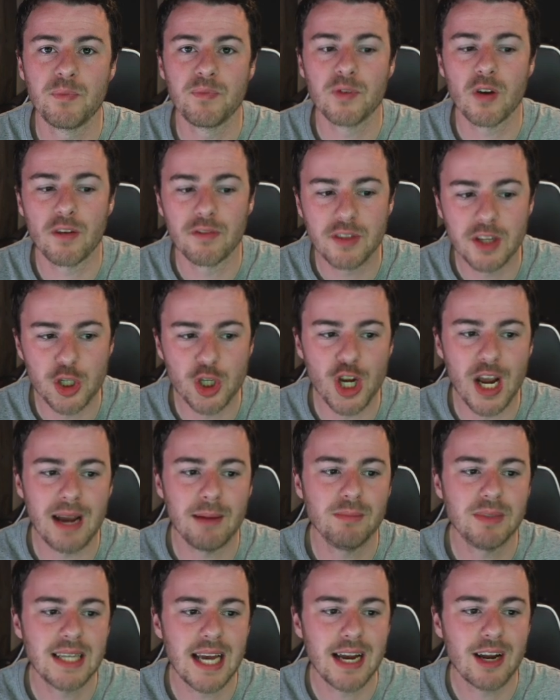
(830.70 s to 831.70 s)
of the
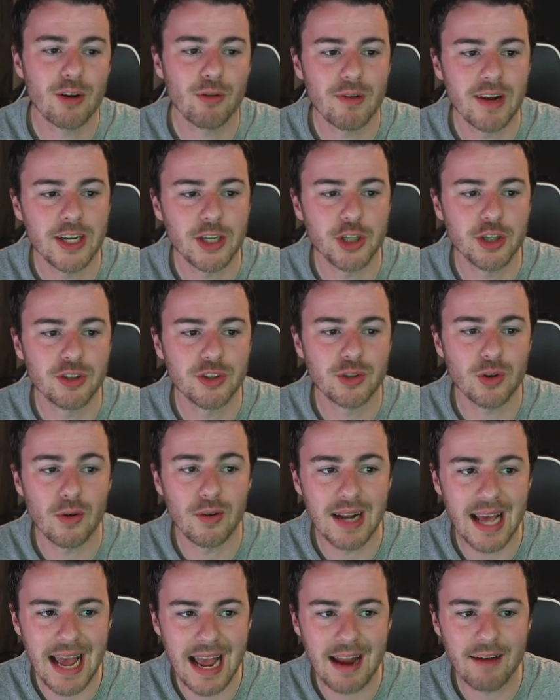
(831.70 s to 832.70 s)
gem decorations
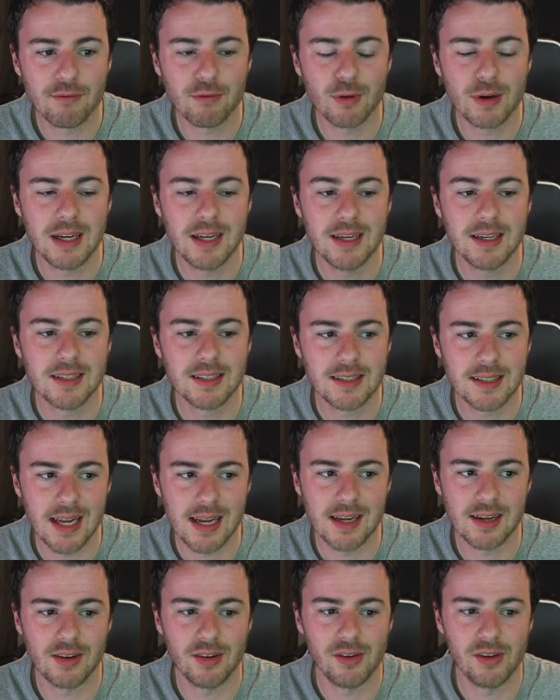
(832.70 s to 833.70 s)
on every
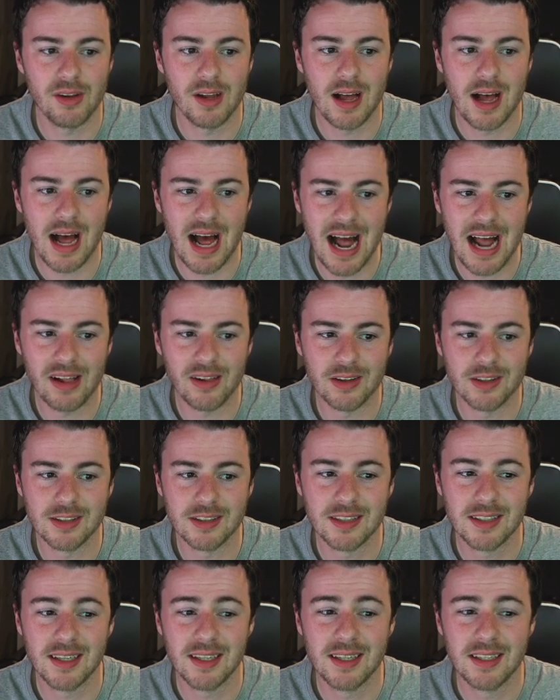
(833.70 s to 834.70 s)
single
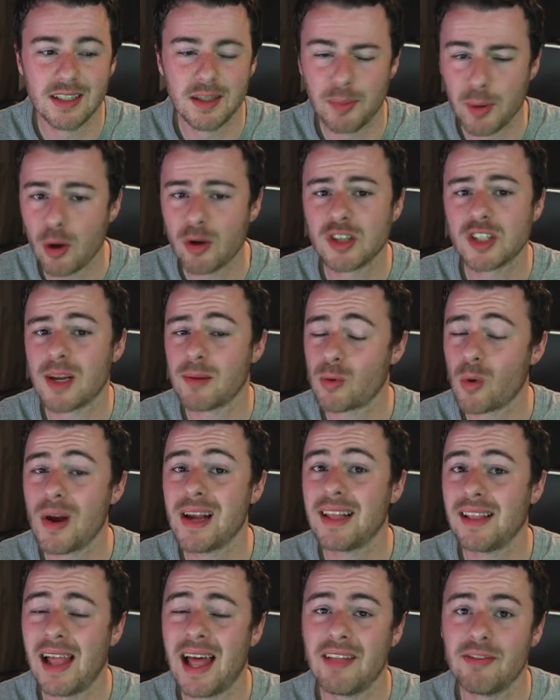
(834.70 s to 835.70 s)
island. To be honest, I'm quite glad